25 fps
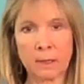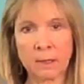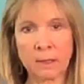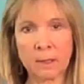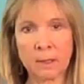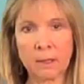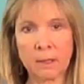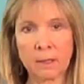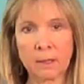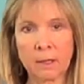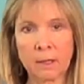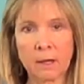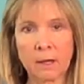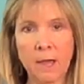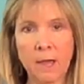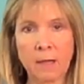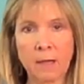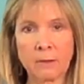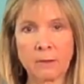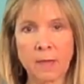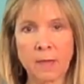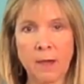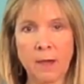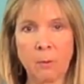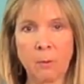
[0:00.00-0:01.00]

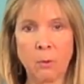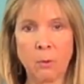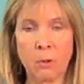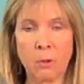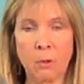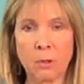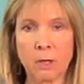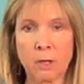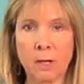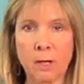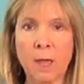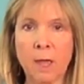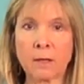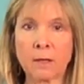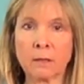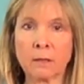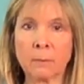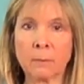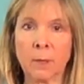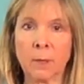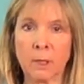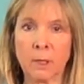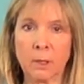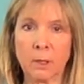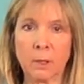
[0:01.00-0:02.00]
that will connect
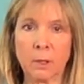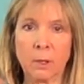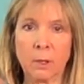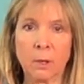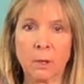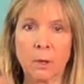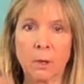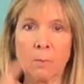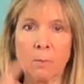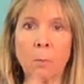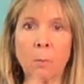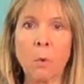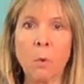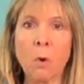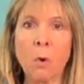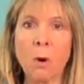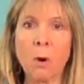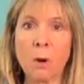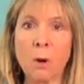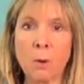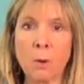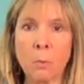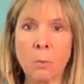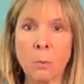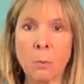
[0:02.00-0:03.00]
me
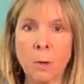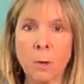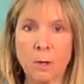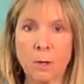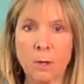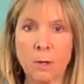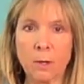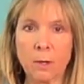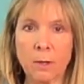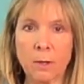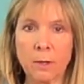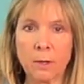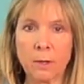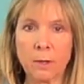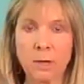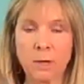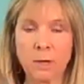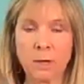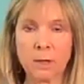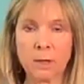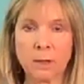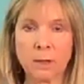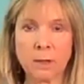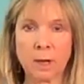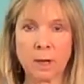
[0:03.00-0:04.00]
more with
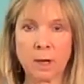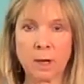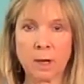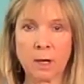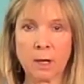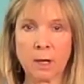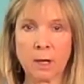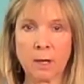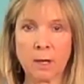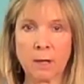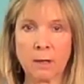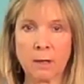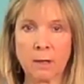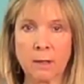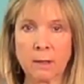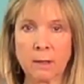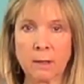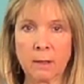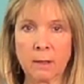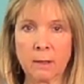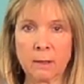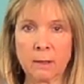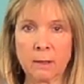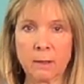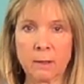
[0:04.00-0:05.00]
the
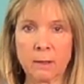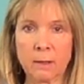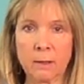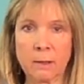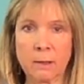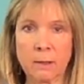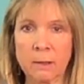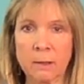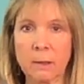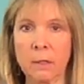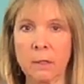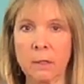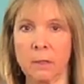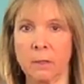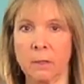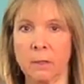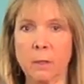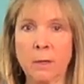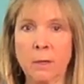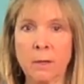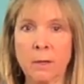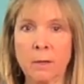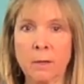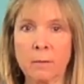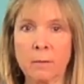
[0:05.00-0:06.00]

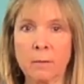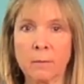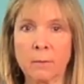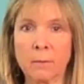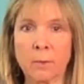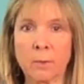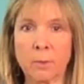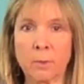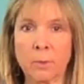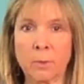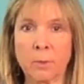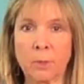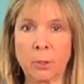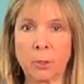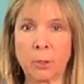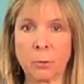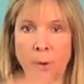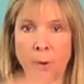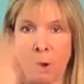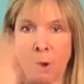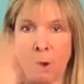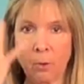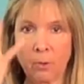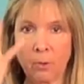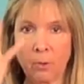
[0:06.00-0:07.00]
the the
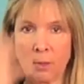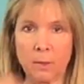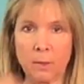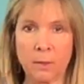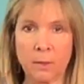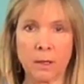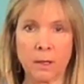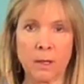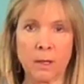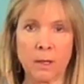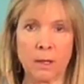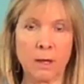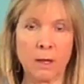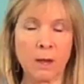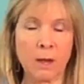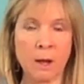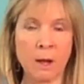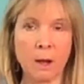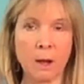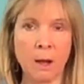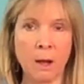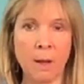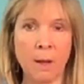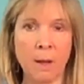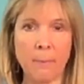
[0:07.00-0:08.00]
throat and the
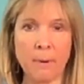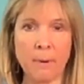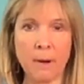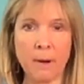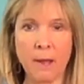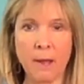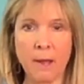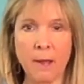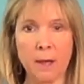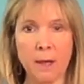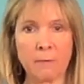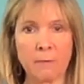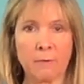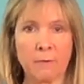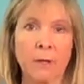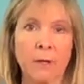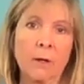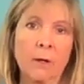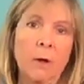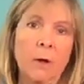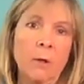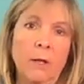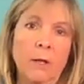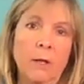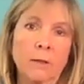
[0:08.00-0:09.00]
upper head. If I go
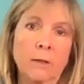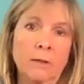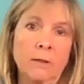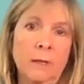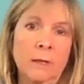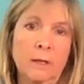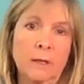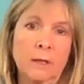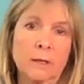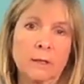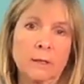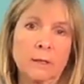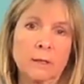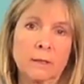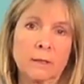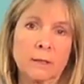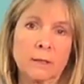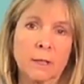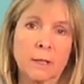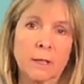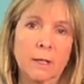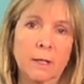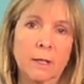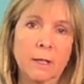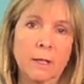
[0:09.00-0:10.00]
like this,
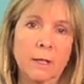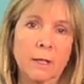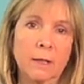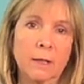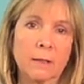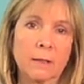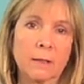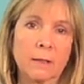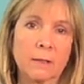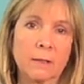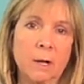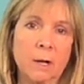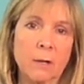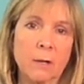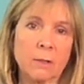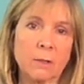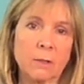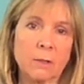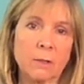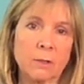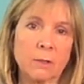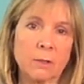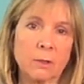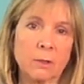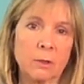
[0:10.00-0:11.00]
it starts
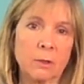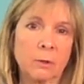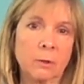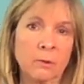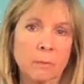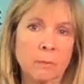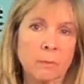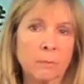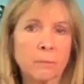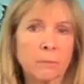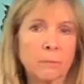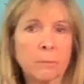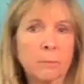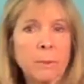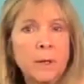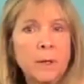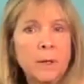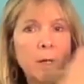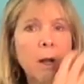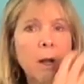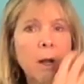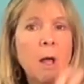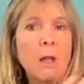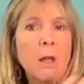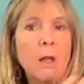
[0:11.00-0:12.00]
to bring it
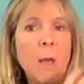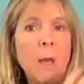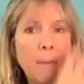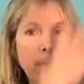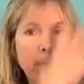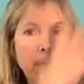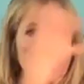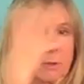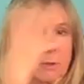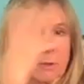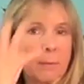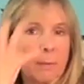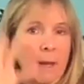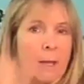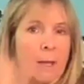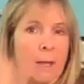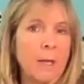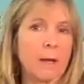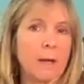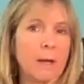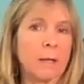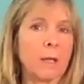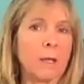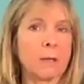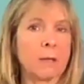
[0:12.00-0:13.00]
all up into my head
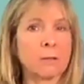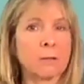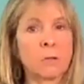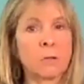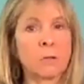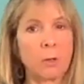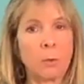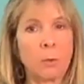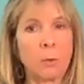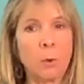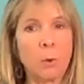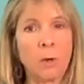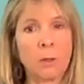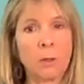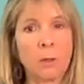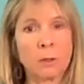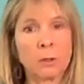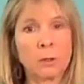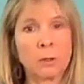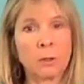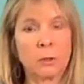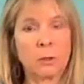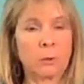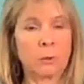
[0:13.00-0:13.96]
again. So I want to